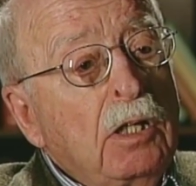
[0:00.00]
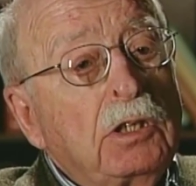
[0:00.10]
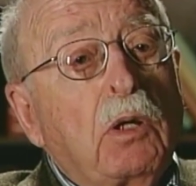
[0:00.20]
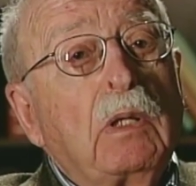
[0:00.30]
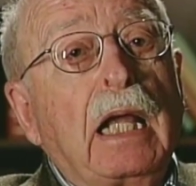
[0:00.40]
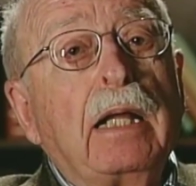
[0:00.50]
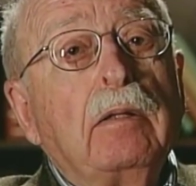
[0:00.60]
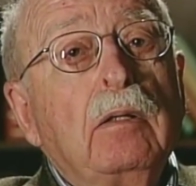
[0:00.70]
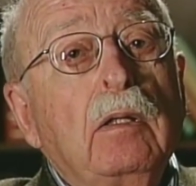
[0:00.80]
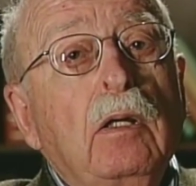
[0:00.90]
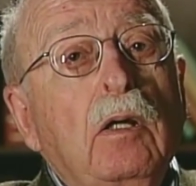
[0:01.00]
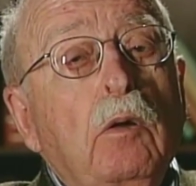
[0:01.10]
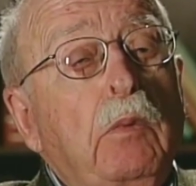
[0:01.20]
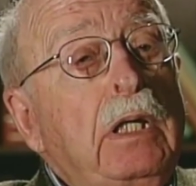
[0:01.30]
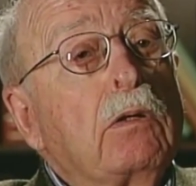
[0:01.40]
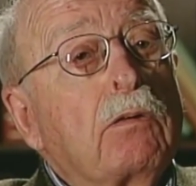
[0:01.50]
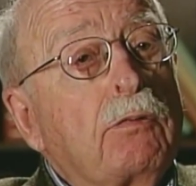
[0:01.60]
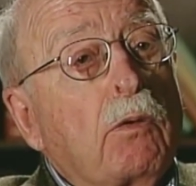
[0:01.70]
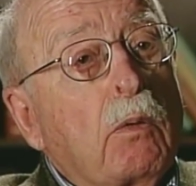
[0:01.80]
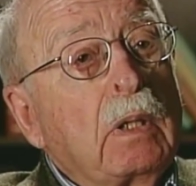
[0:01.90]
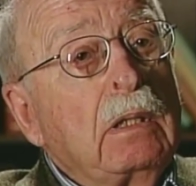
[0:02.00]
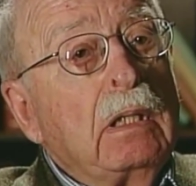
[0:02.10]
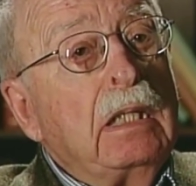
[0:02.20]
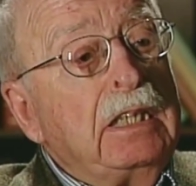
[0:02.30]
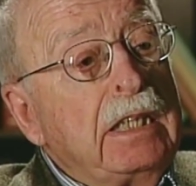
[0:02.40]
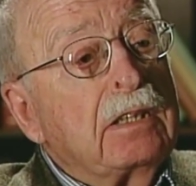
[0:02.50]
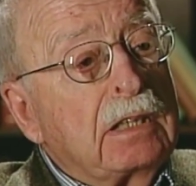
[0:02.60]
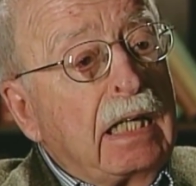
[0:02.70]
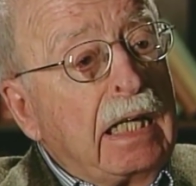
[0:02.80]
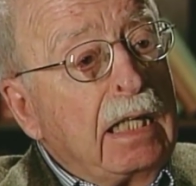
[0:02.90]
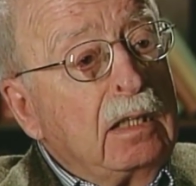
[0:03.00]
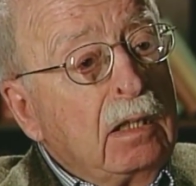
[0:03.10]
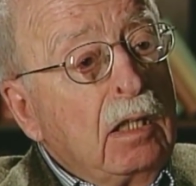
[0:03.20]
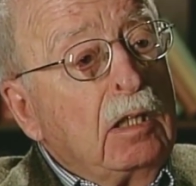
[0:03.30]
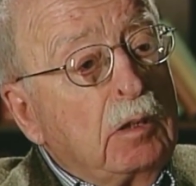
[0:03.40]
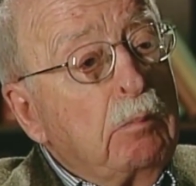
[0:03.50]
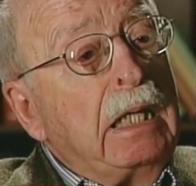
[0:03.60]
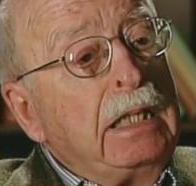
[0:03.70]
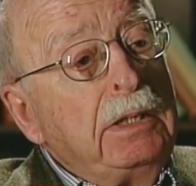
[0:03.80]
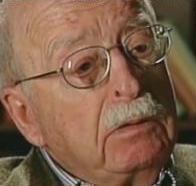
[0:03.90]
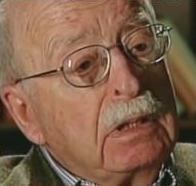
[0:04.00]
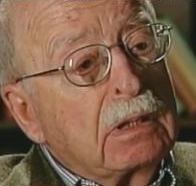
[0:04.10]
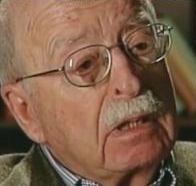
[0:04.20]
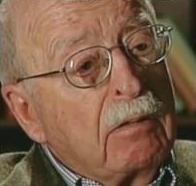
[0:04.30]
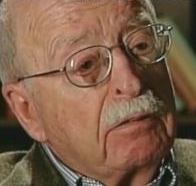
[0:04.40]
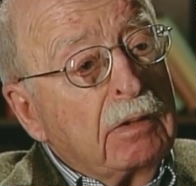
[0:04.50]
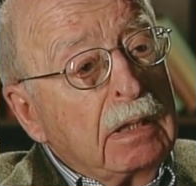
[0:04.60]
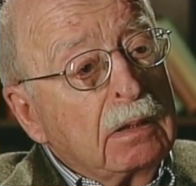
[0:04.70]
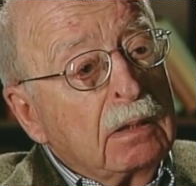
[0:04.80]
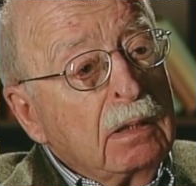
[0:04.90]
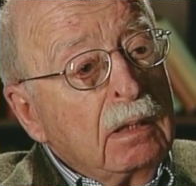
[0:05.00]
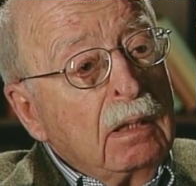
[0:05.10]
so that we look forward in years ahead to many new discoveries.